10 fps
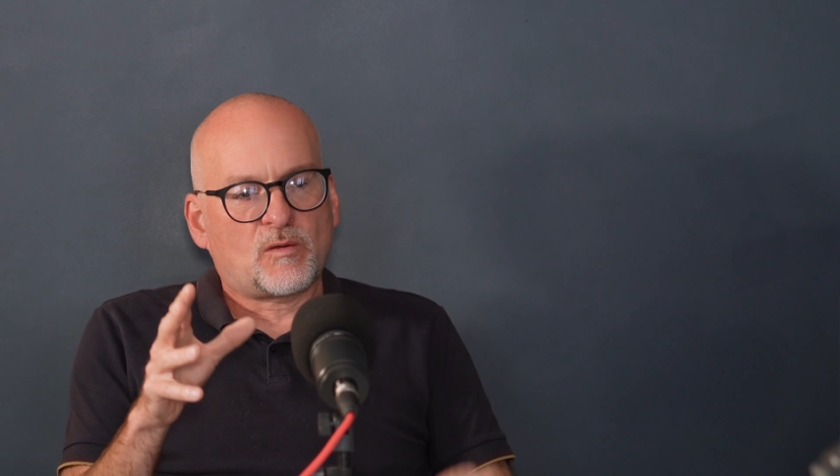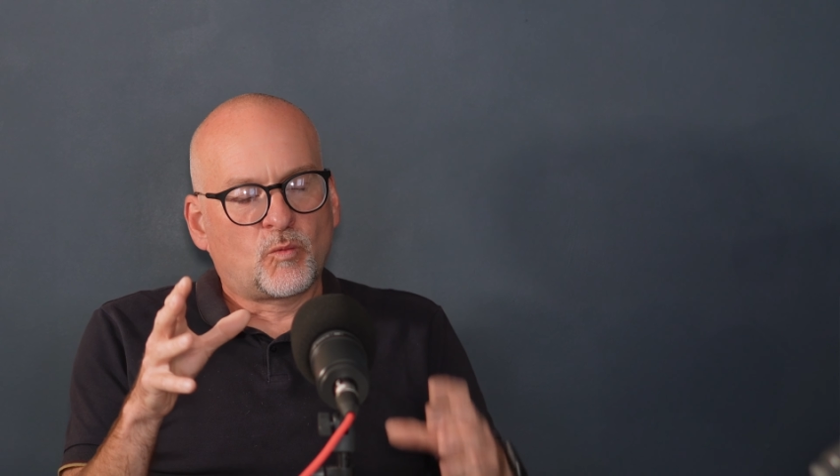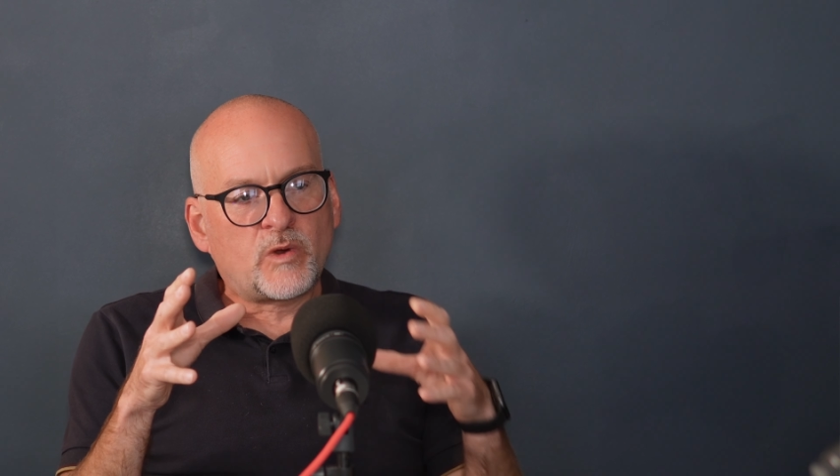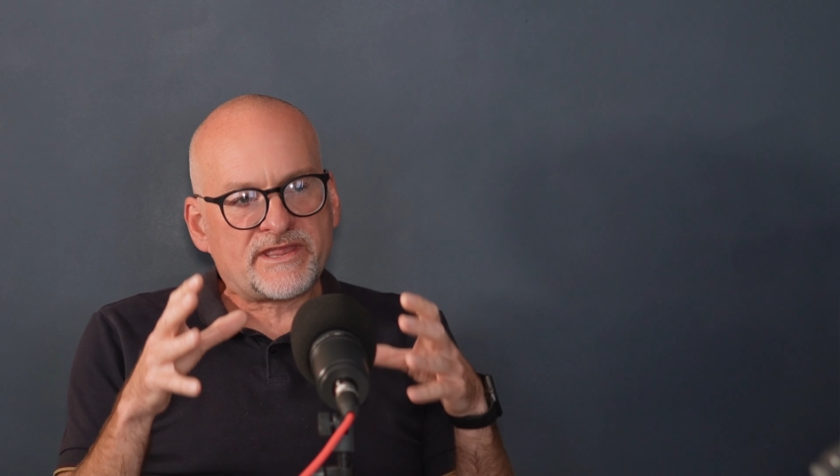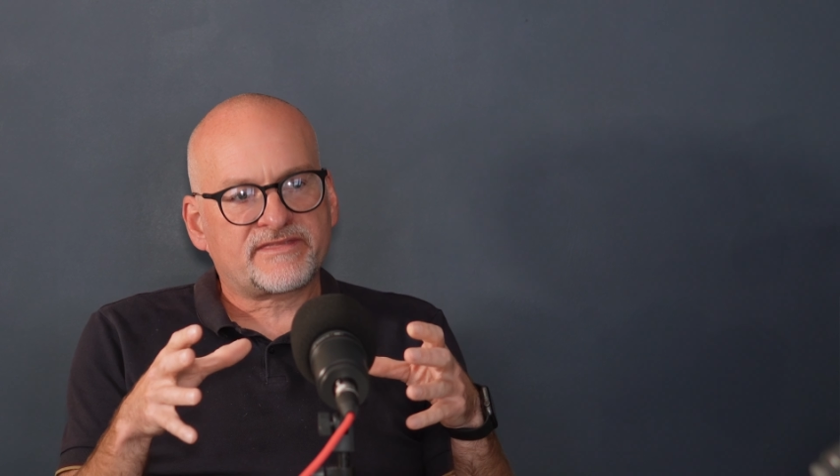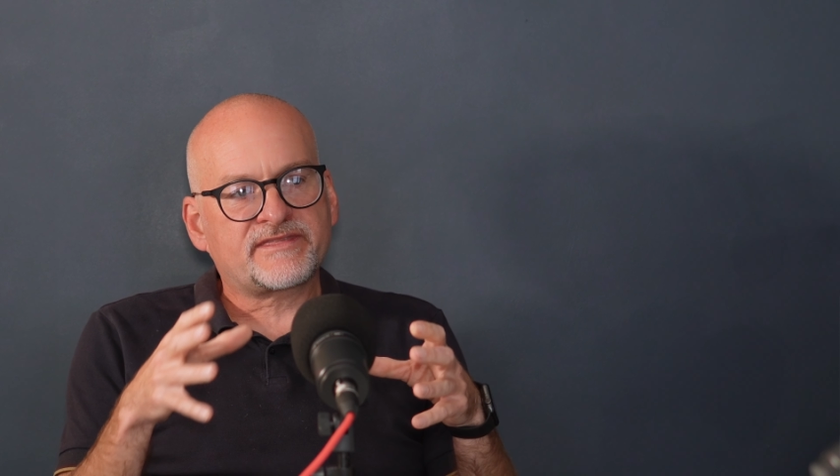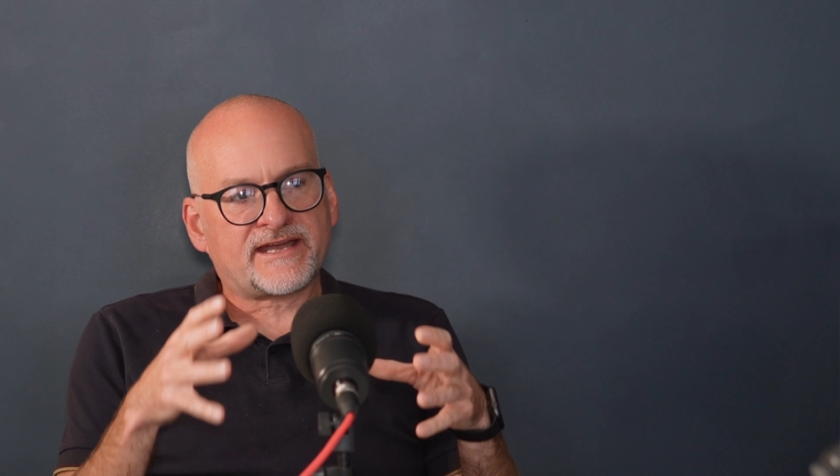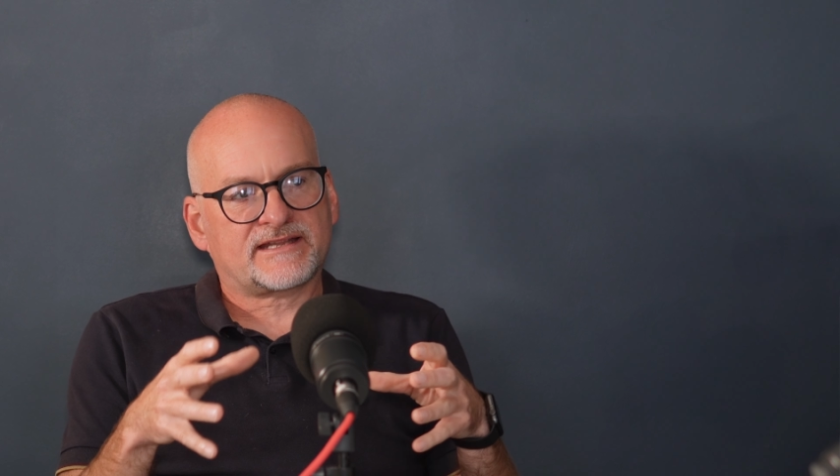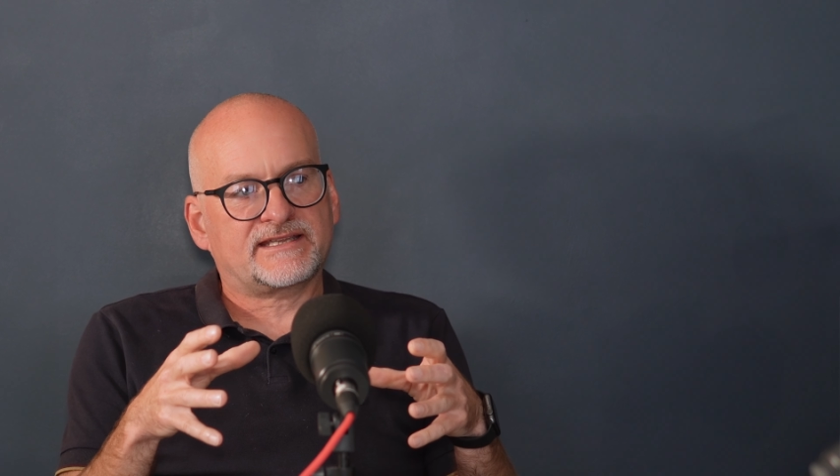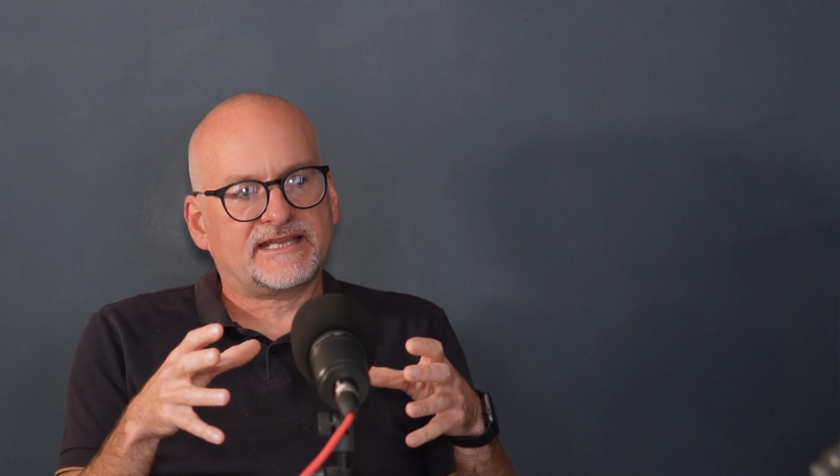With
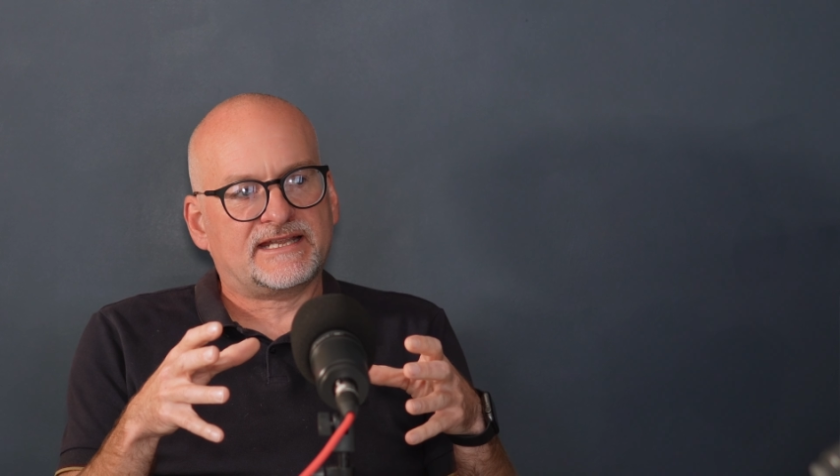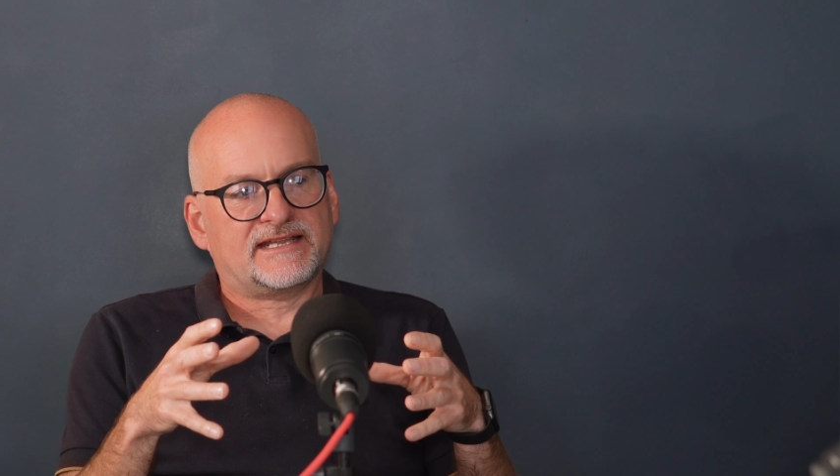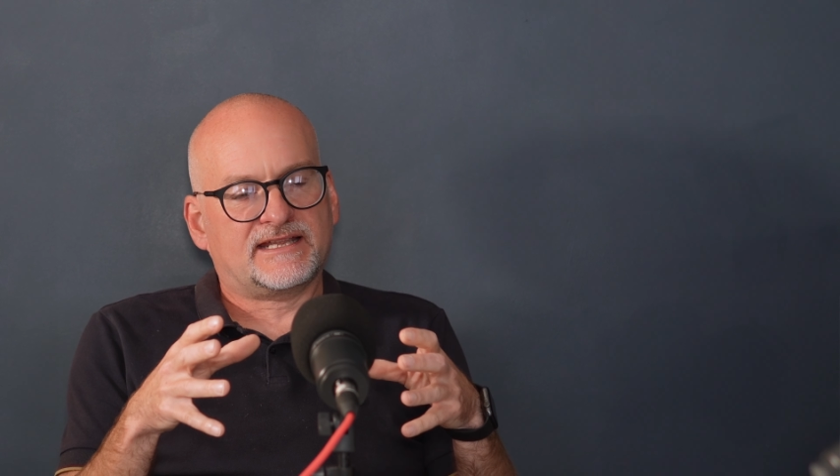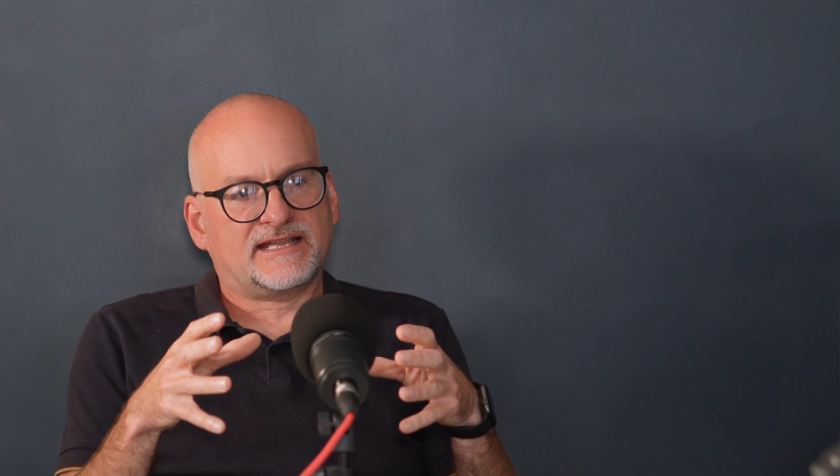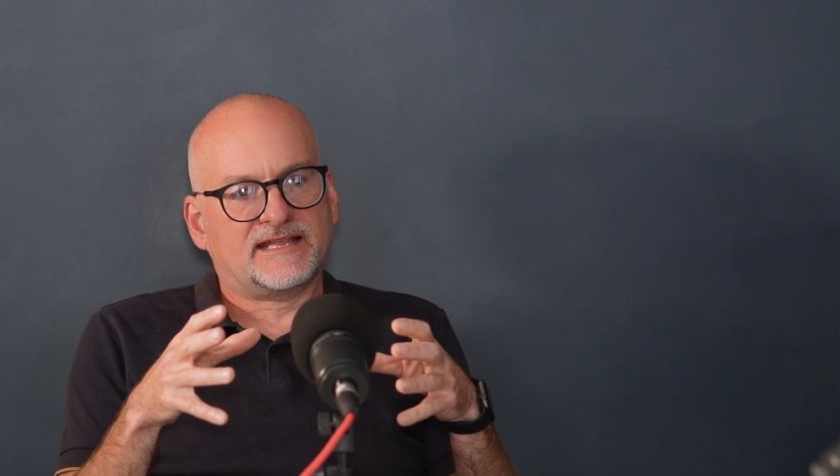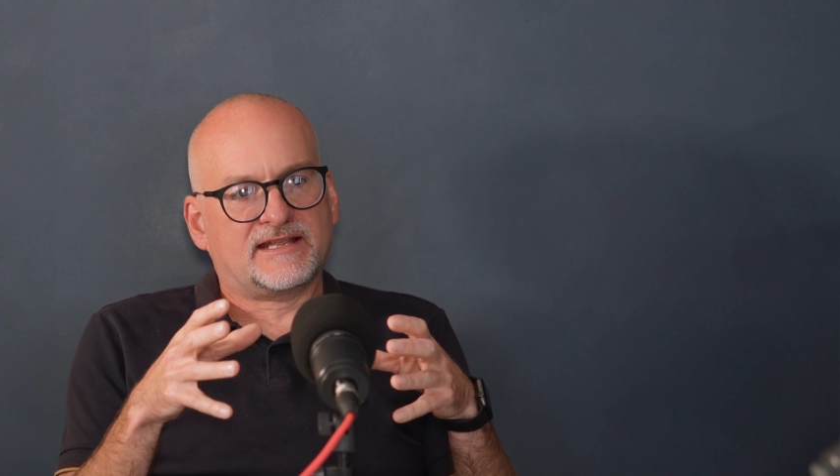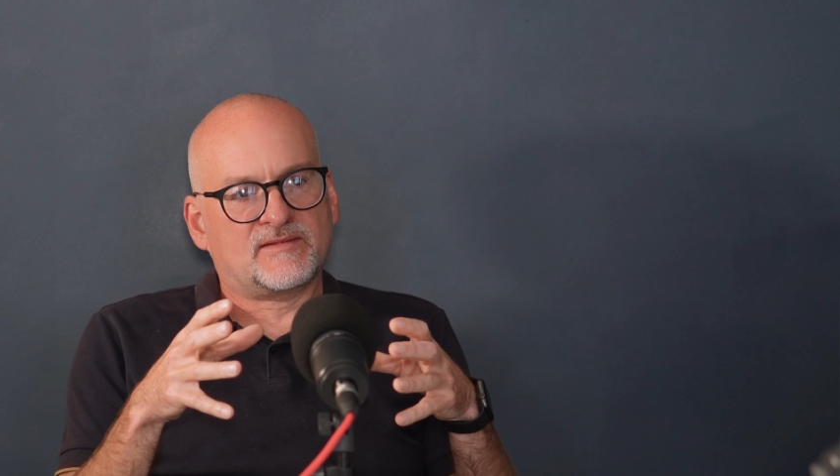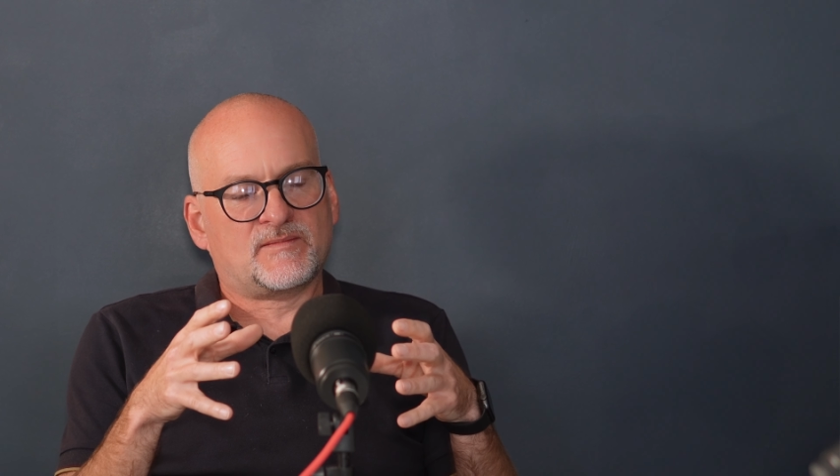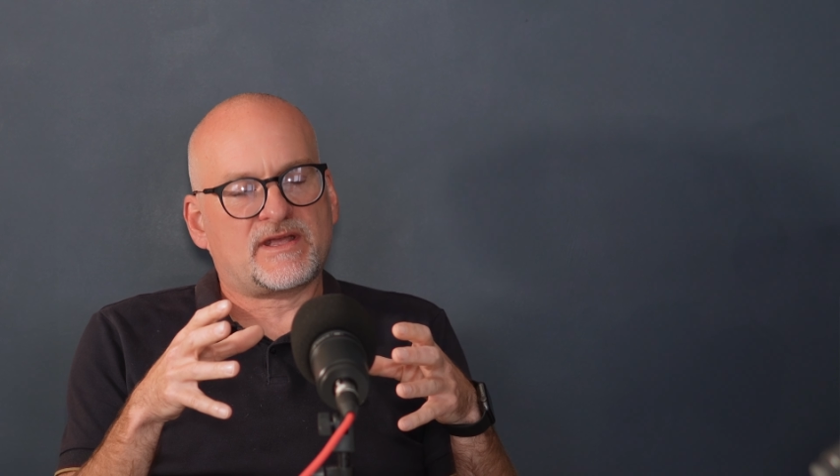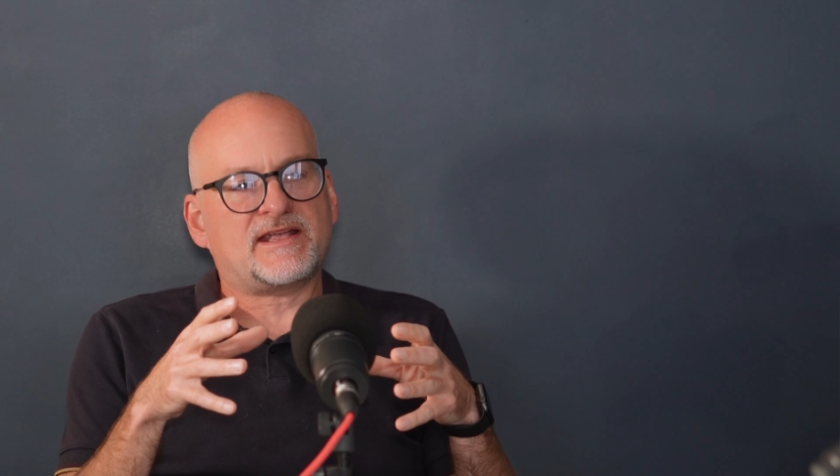that,
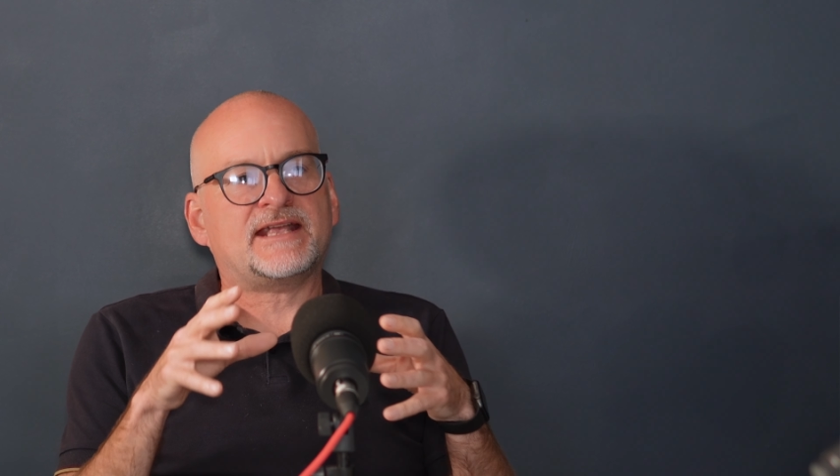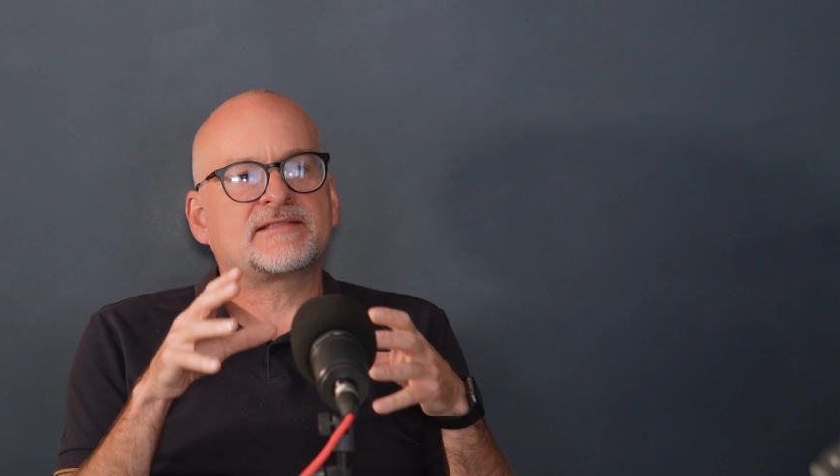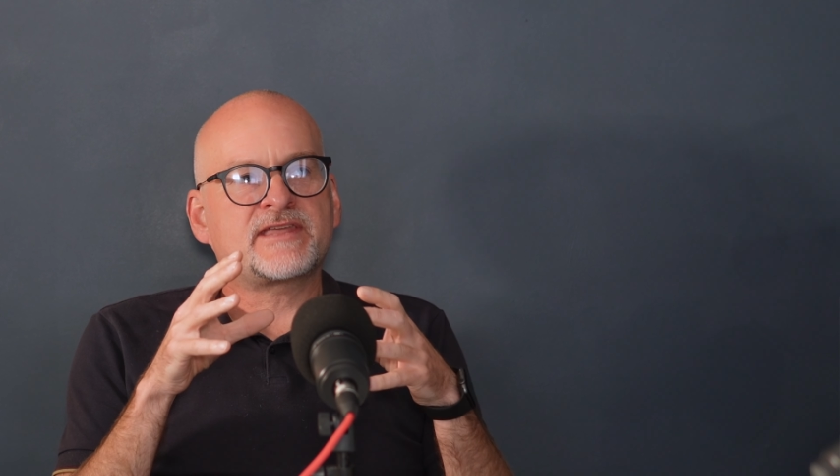in